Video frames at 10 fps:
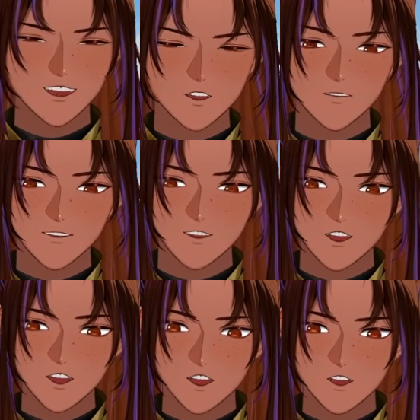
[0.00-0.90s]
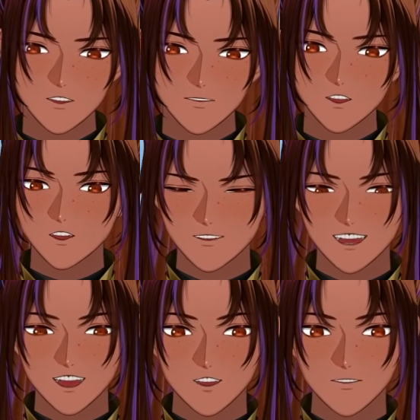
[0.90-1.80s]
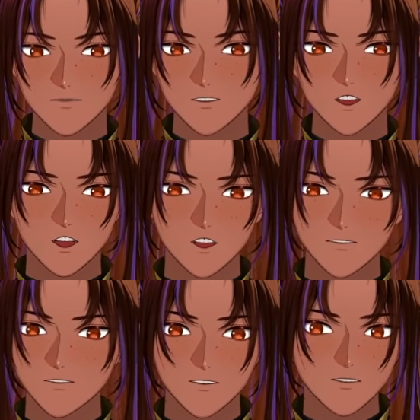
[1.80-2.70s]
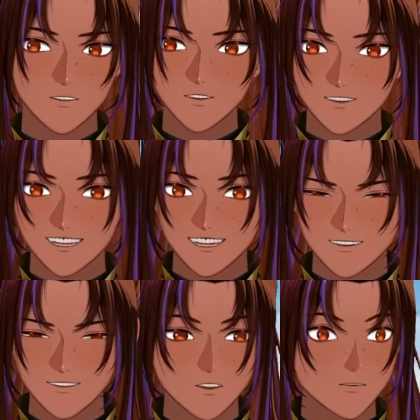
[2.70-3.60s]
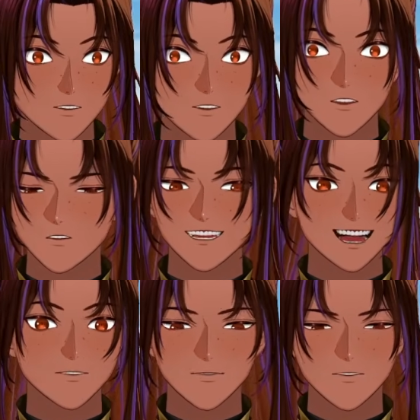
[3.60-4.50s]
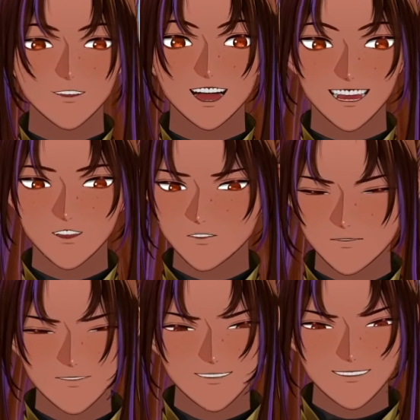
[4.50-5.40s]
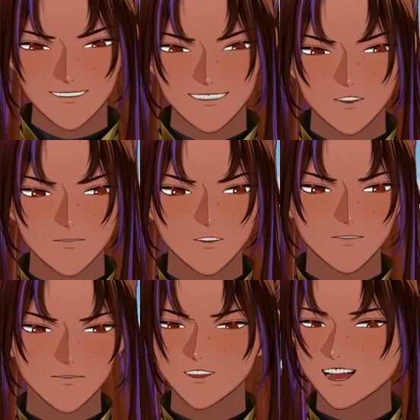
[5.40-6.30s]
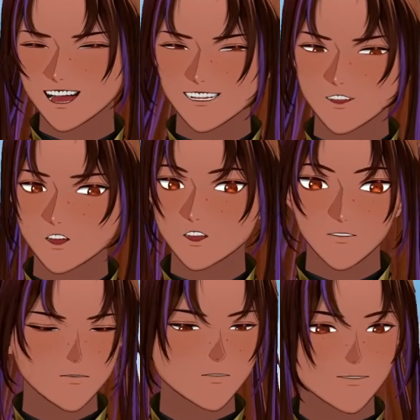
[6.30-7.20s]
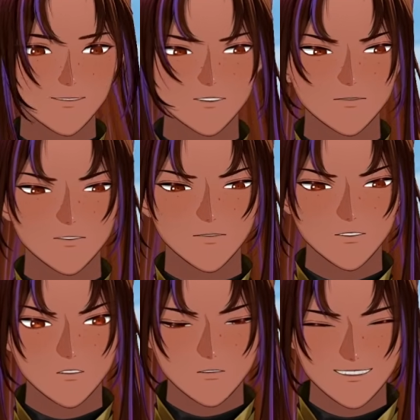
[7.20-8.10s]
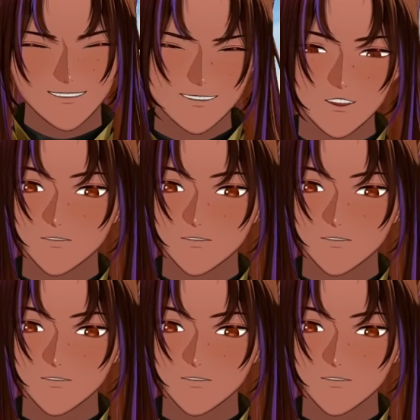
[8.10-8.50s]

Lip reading: We have Arcane, which is your classic wizard. We have Divine for healing and buffs, and Occult for debuffs and tricks.